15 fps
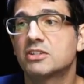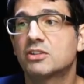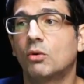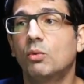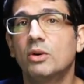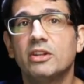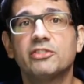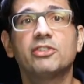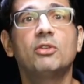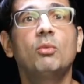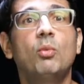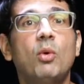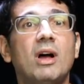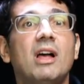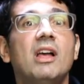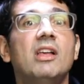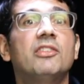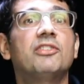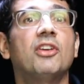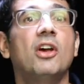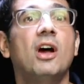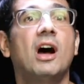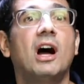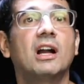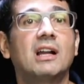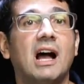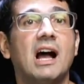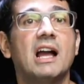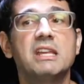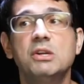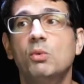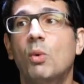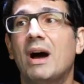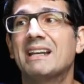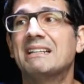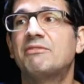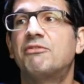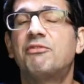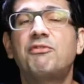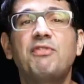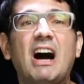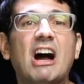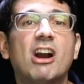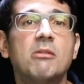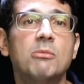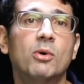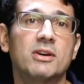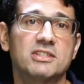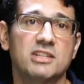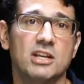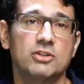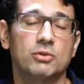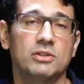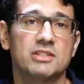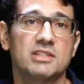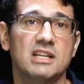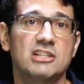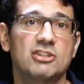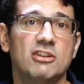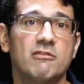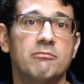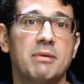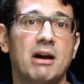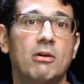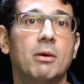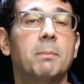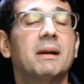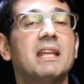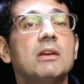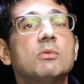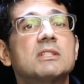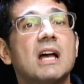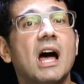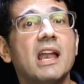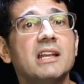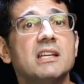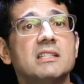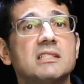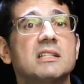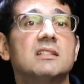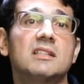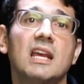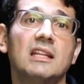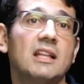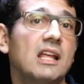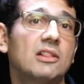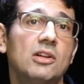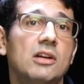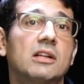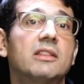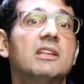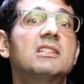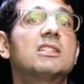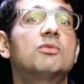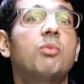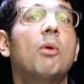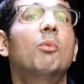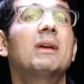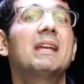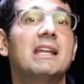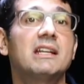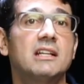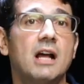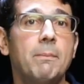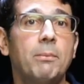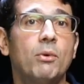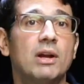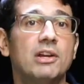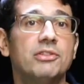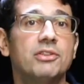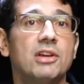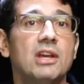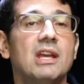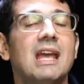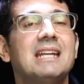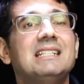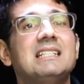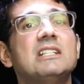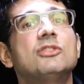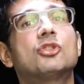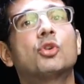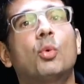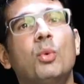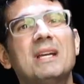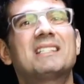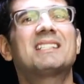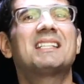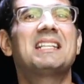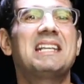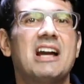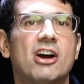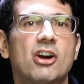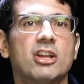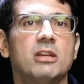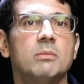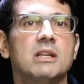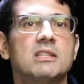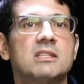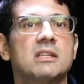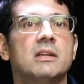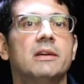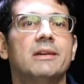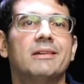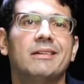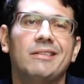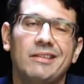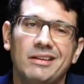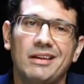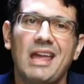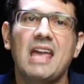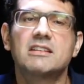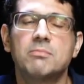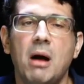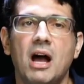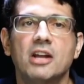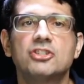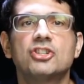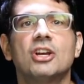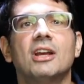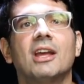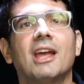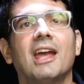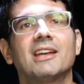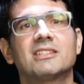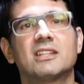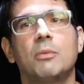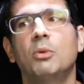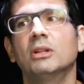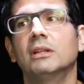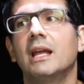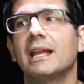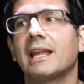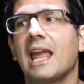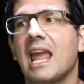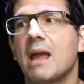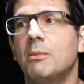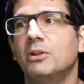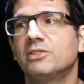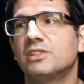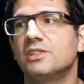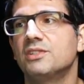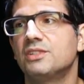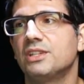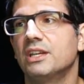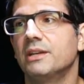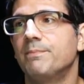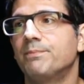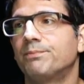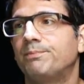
So Wilson was a guy who wanted far more centralization of power, but he was honest in saying, like, look, this is what we ended up with. And he didn't twist the arguments as much as someone like Hamilton did.